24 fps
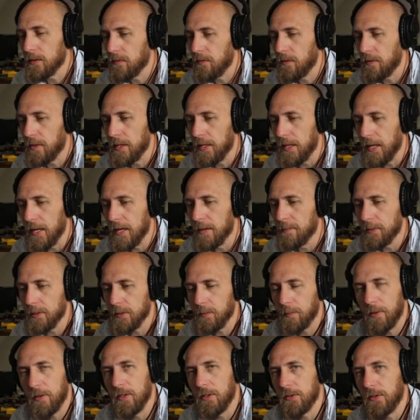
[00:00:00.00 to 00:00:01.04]
For the M, it's
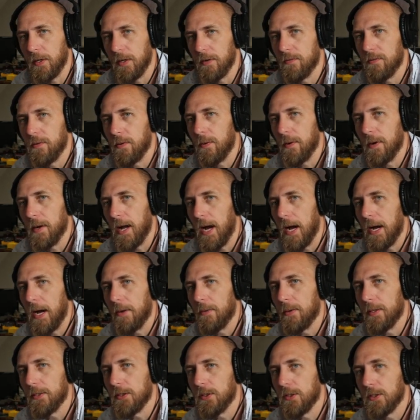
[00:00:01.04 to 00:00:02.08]
pretty straightforward. I
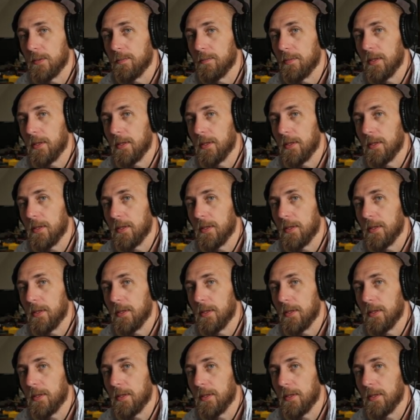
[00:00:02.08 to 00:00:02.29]
always just